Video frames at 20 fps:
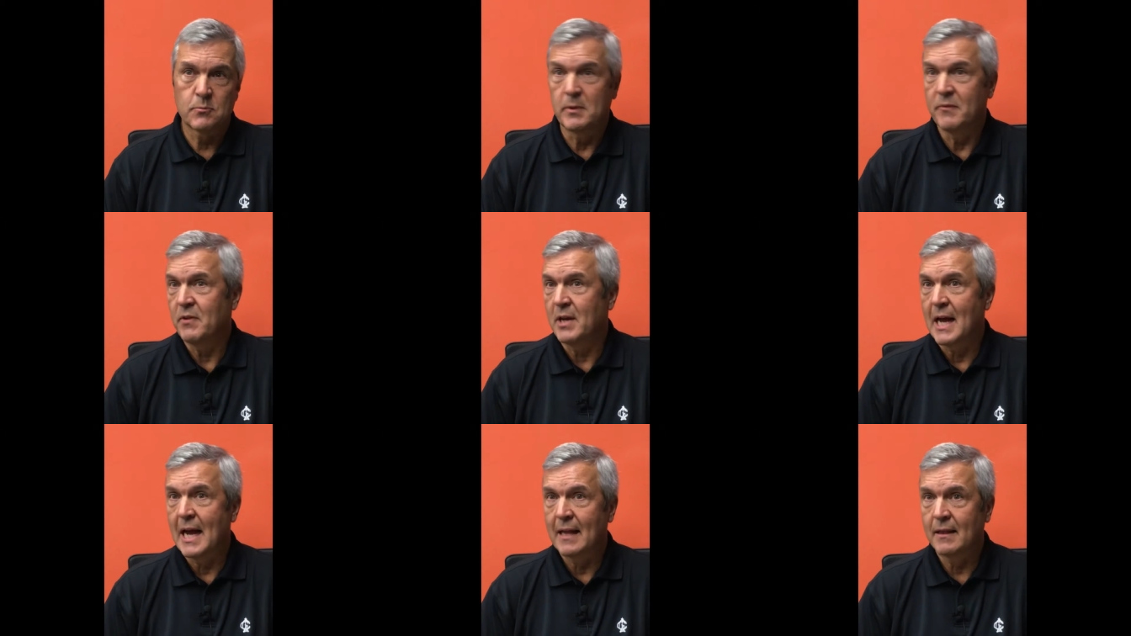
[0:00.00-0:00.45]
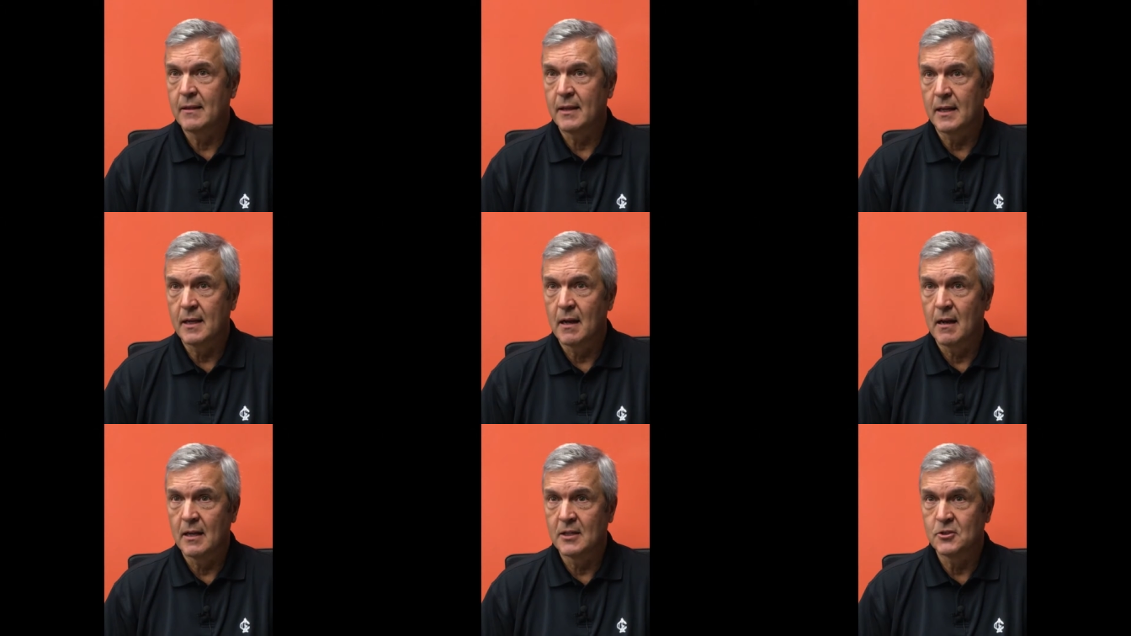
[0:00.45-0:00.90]
We've got the
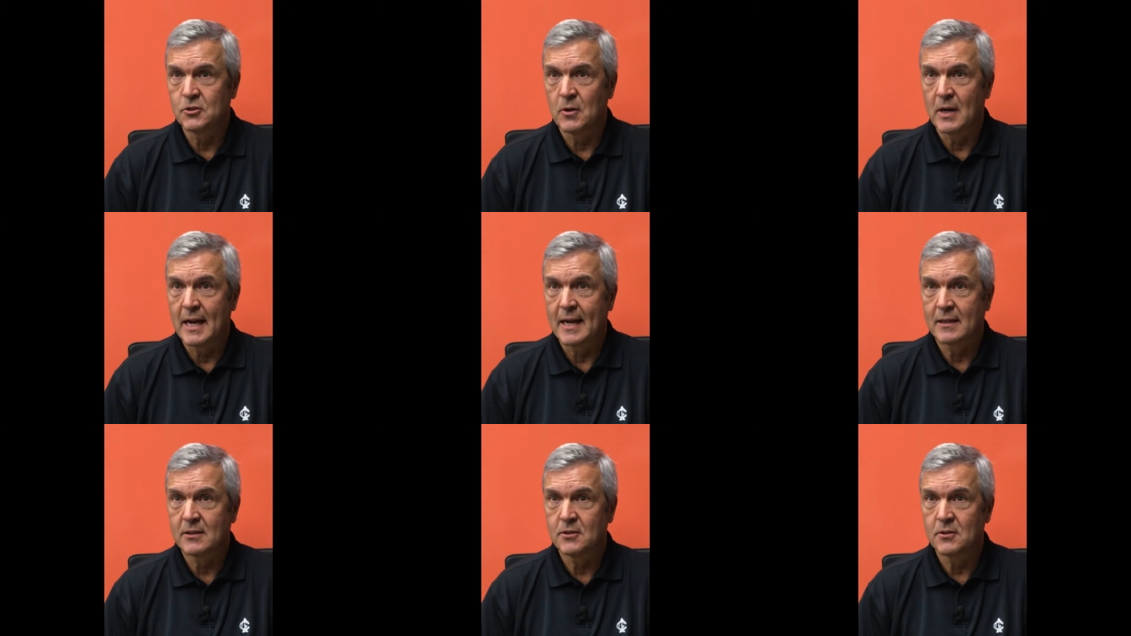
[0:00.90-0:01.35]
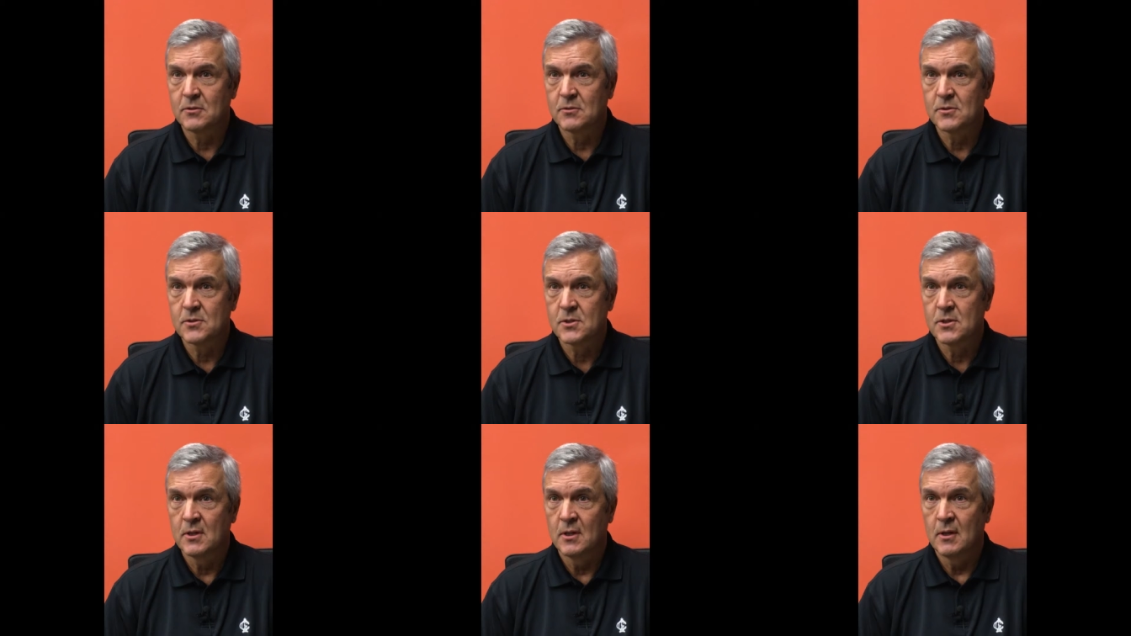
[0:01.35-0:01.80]

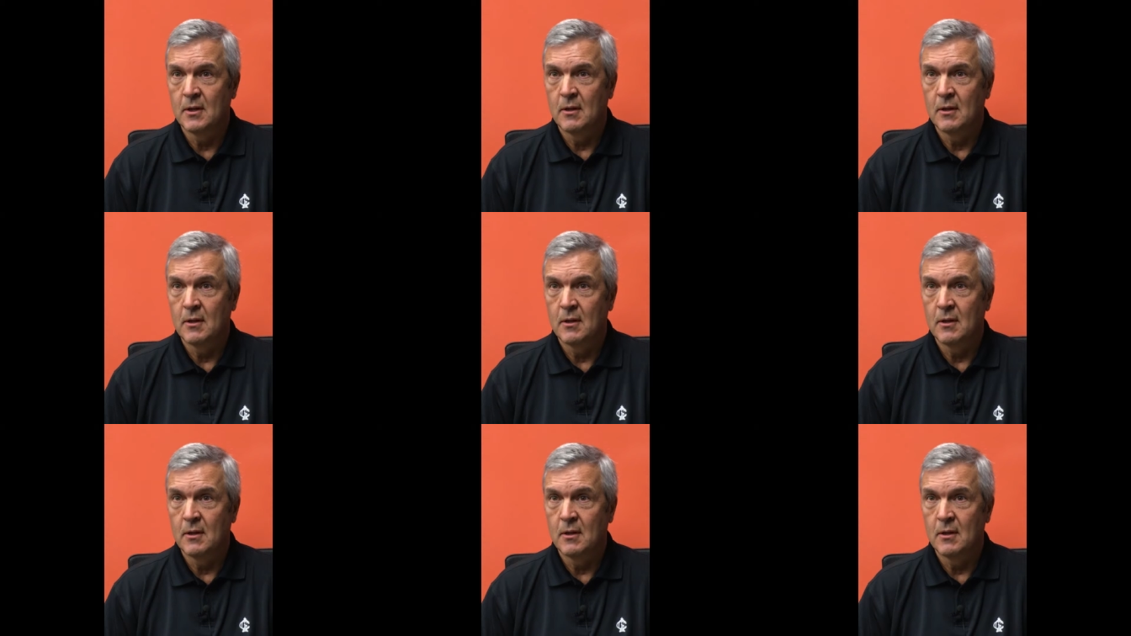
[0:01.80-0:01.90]
contractors.